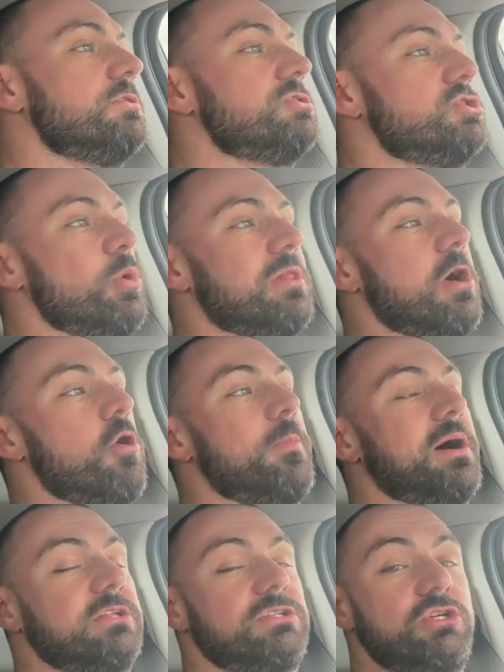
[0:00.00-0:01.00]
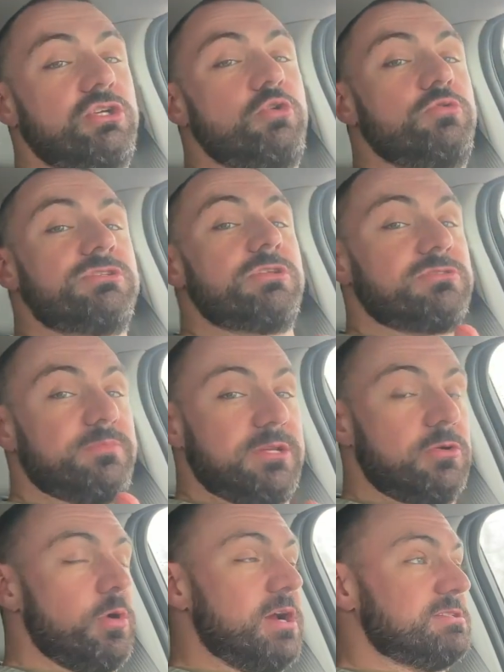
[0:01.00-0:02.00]
to allow our body to use those
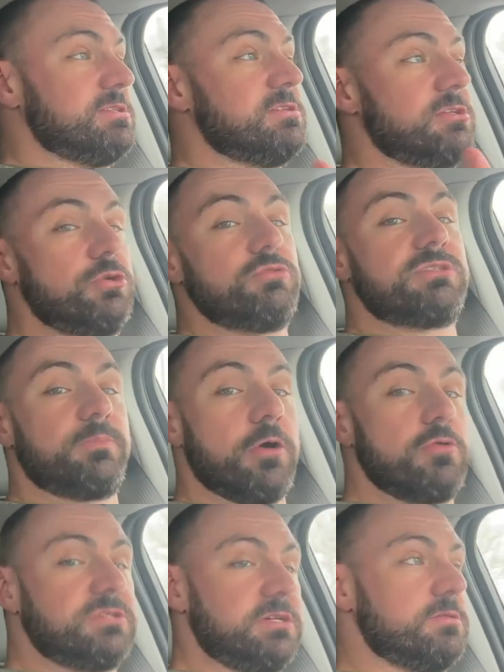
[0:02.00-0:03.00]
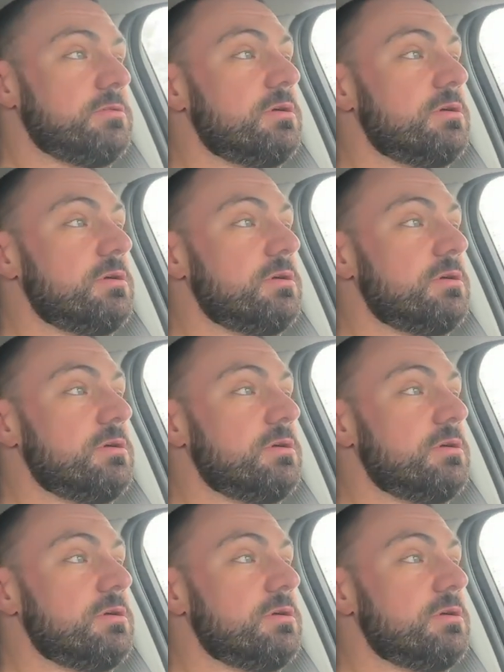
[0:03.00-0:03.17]
amino acids and use the protein.